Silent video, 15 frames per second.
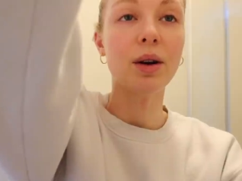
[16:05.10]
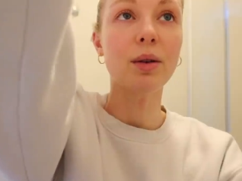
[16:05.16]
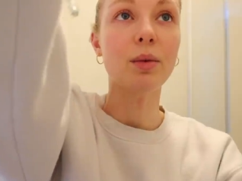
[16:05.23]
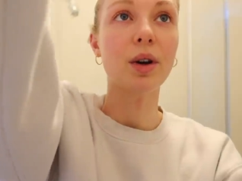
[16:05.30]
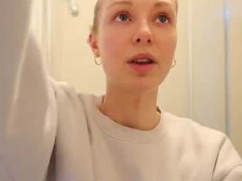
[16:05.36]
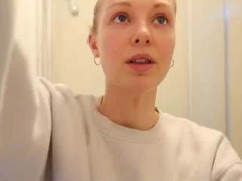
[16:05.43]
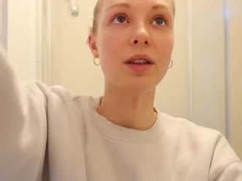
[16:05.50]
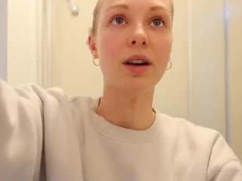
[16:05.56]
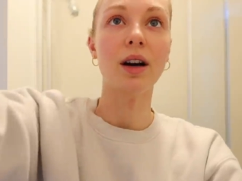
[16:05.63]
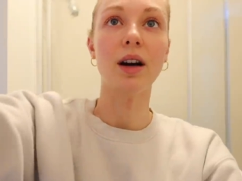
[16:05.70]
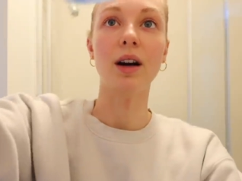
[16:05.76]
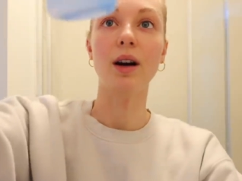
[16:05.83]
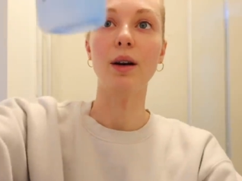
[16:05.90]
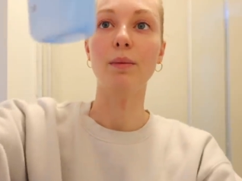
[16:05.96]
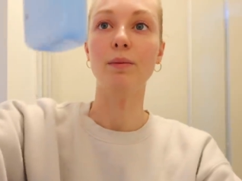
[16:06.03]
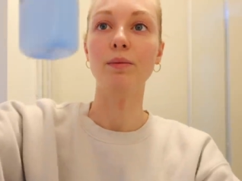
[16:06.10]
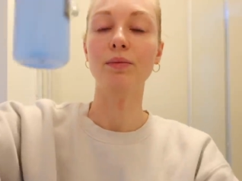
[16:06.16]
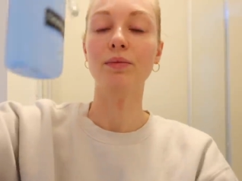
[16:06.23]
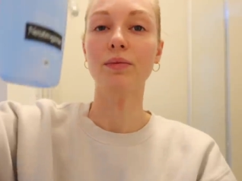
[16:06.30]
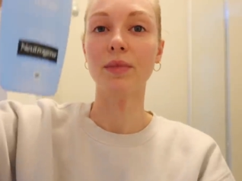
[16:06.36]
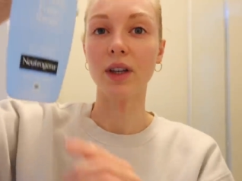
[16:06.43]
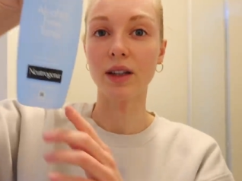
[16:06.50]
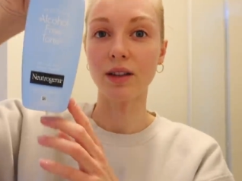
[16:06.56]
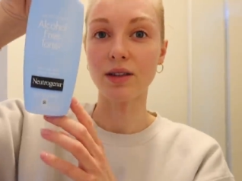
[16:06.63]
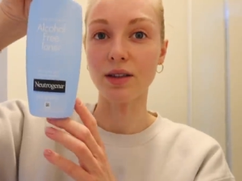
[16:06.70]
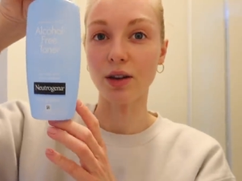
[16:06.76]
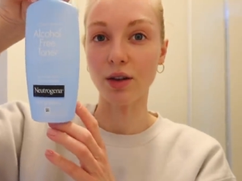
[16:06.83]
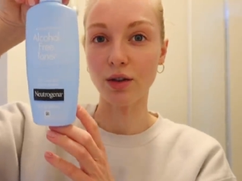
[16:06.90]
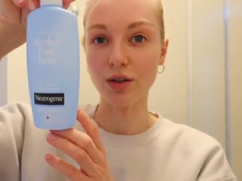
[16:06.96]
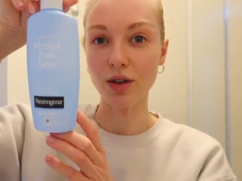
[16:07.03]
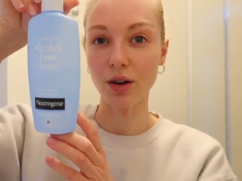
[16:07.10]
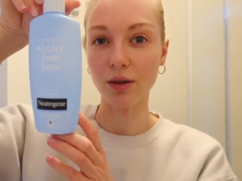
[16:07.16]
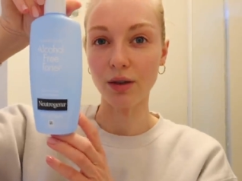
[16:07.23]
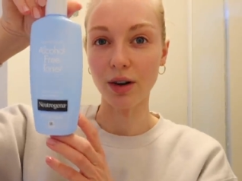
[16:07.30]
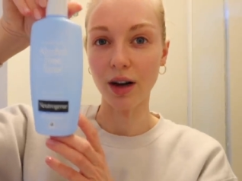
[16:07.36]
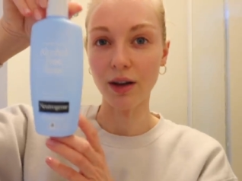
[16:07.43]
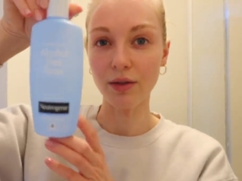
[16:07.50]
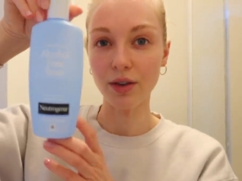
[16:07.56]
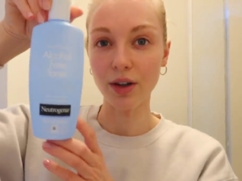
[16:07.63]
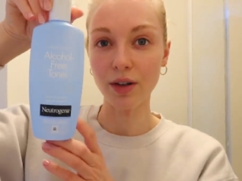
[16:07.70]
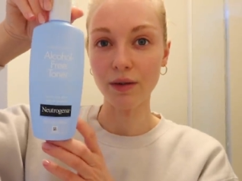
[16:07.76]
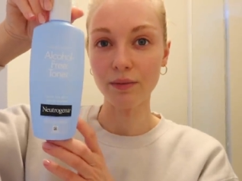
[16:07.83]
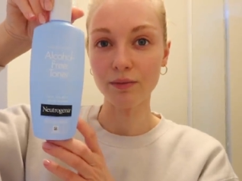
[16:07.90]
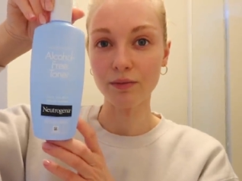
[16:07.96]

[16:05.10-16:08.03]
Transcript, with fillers: in with um, like this little toner after.